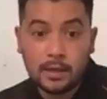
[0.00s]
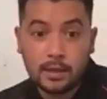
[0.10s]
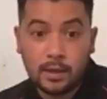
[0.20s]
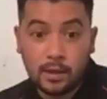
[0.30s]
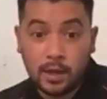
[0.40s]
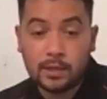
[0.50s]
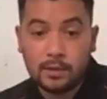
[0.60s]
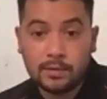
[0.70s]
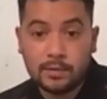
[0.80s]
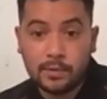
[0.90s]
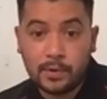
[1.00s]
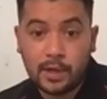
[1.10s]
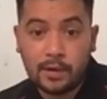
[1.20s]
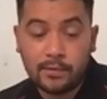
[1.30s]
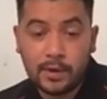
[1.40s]
like using it for
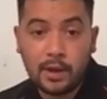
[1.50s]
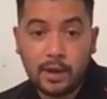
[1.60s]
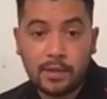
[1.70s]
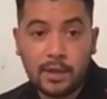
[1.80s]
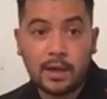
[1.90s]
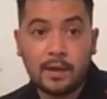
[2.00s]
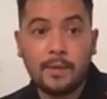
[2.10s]
recovery. I think